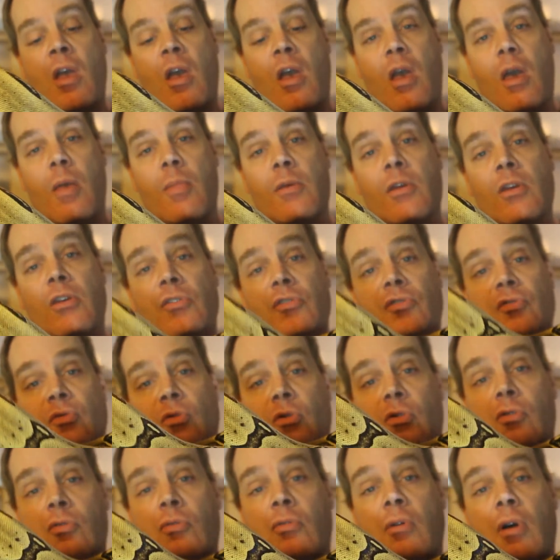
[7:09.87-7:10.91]
And these
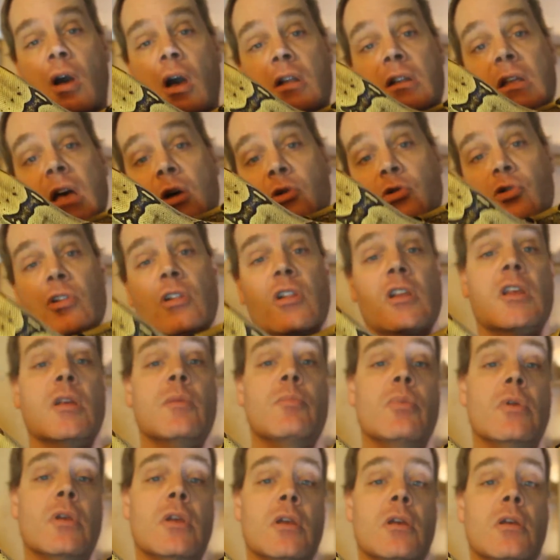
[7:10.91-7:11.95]
will undoubtedly
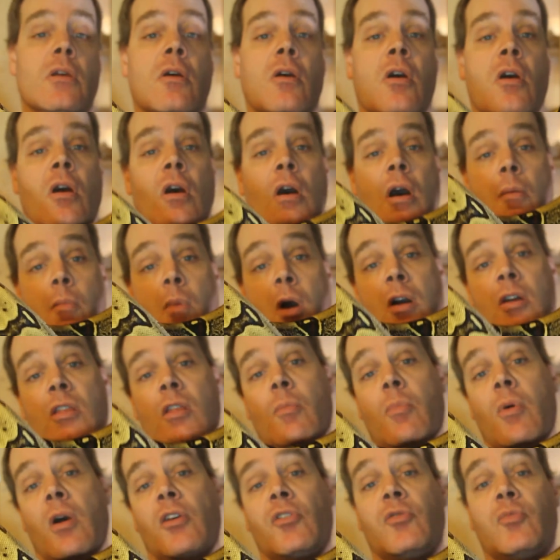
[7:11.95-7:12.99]
be among
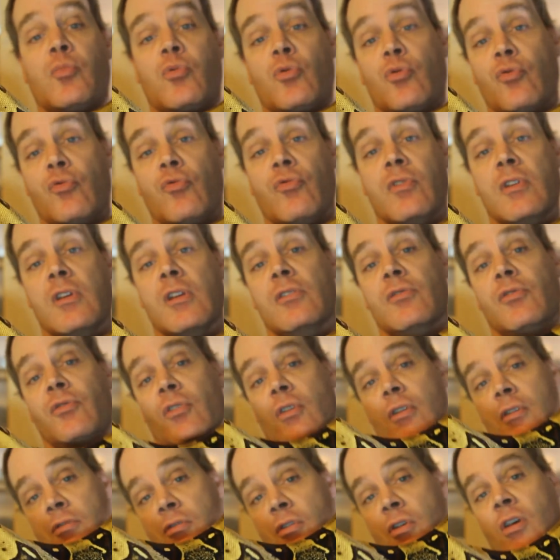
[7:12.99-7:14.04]
the best Peruvians
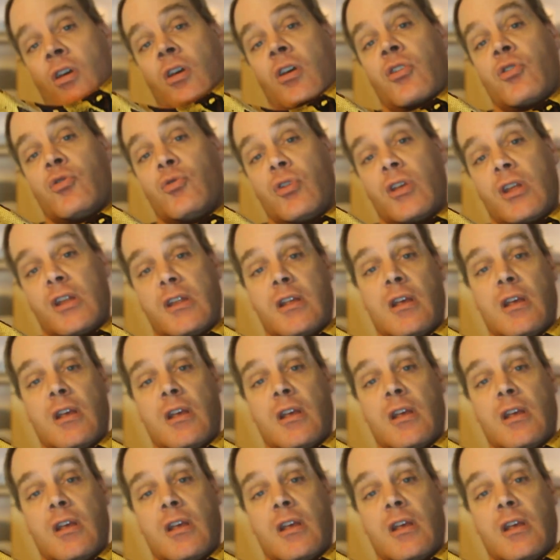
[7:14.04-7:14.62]
that you can